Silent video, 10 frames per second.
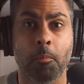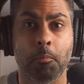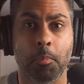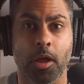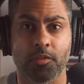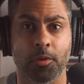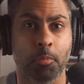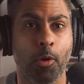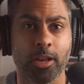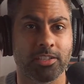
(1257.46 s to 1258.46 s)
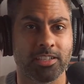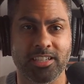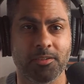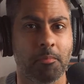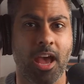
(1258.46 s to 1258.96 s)
But the point is, it
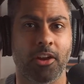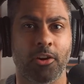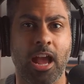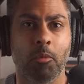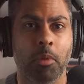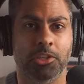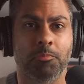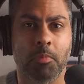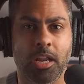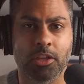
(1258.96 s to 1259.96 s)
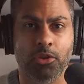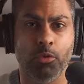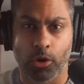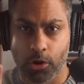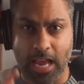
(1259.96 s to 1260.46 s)
doesn't matter how much money you
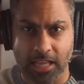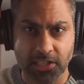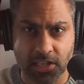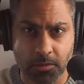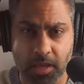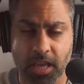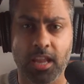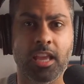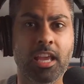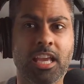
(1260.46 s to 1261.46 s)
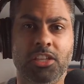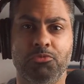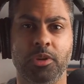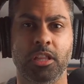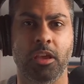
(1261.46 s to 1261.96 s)
earn, at least at the beginning, it's
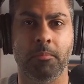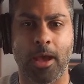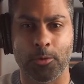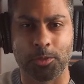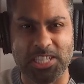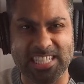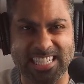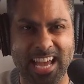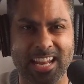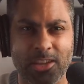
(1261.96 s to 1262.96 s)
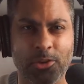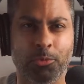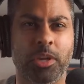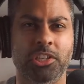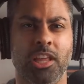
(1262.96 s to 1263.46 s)
really about designing your
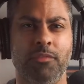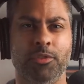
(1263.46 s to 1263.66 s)
rich life for